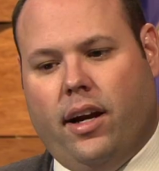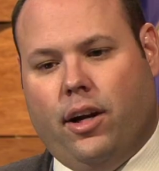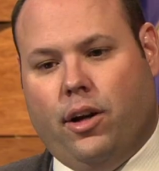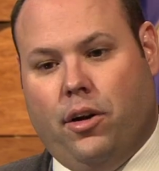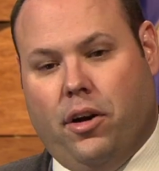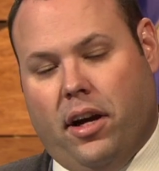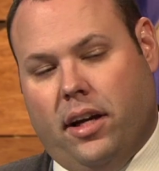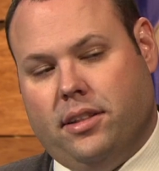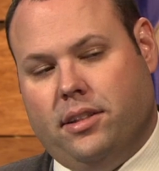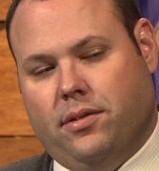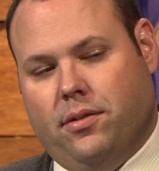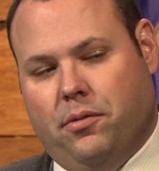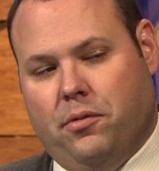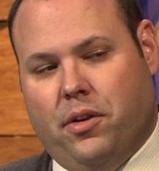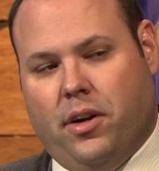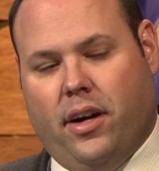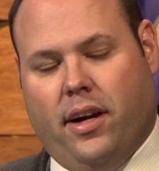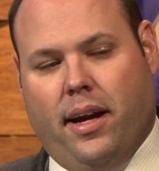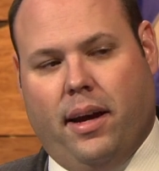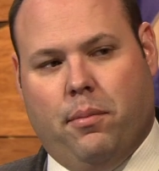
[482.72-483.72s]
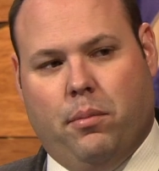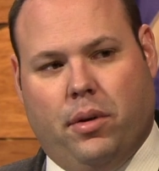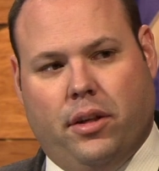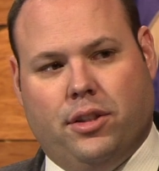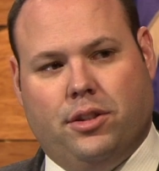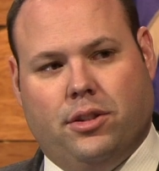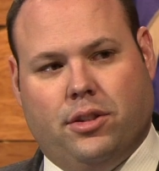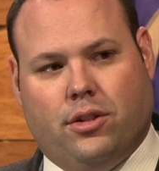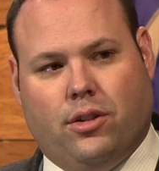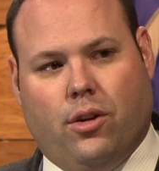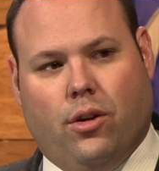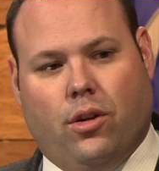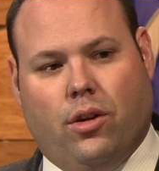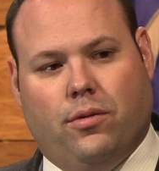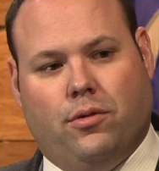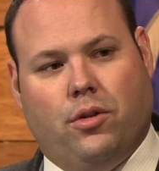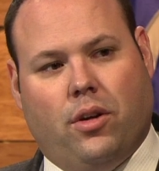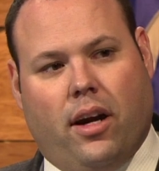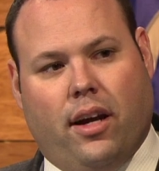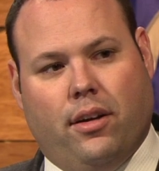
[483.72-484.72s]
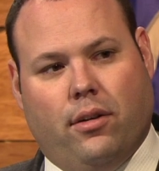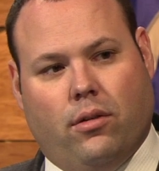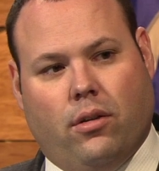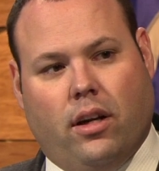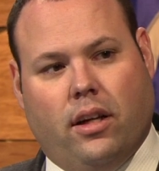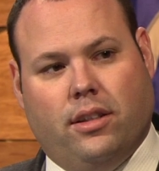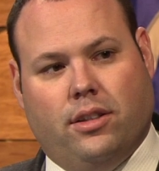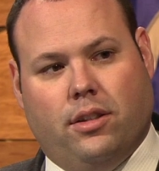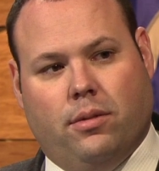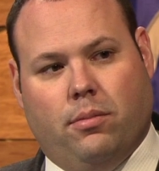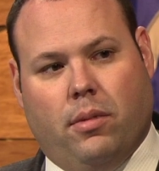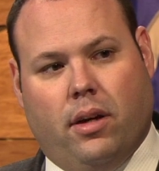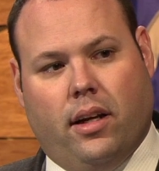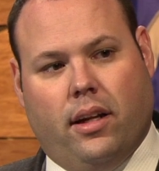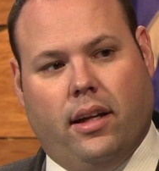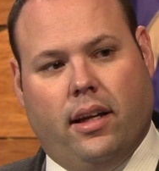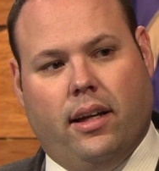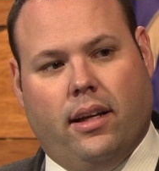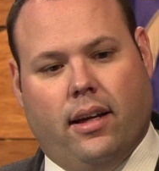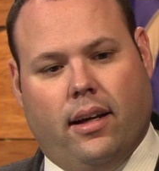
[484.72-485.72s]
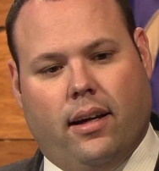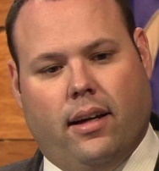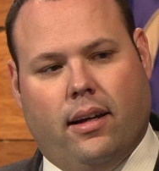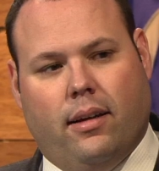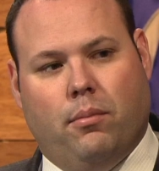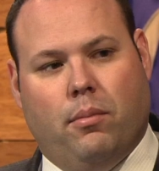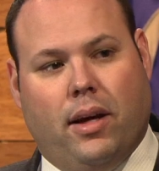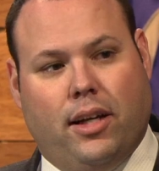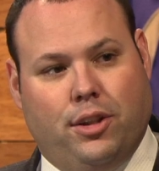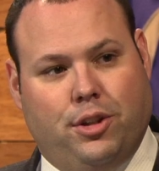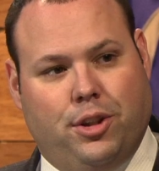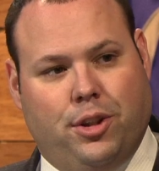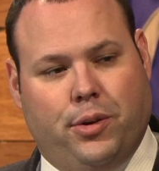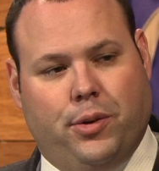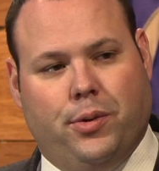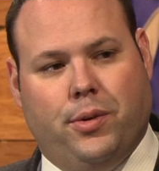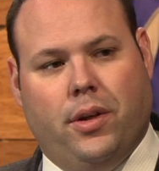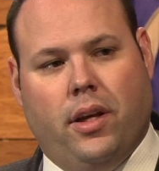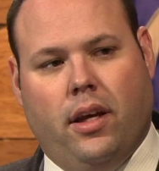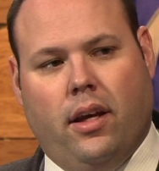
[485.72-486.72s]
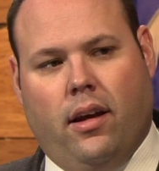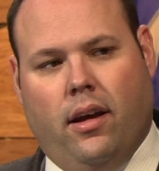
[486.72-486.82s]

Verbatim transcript: aggressive and very ambitious goal of trying to raise the money uh, by June.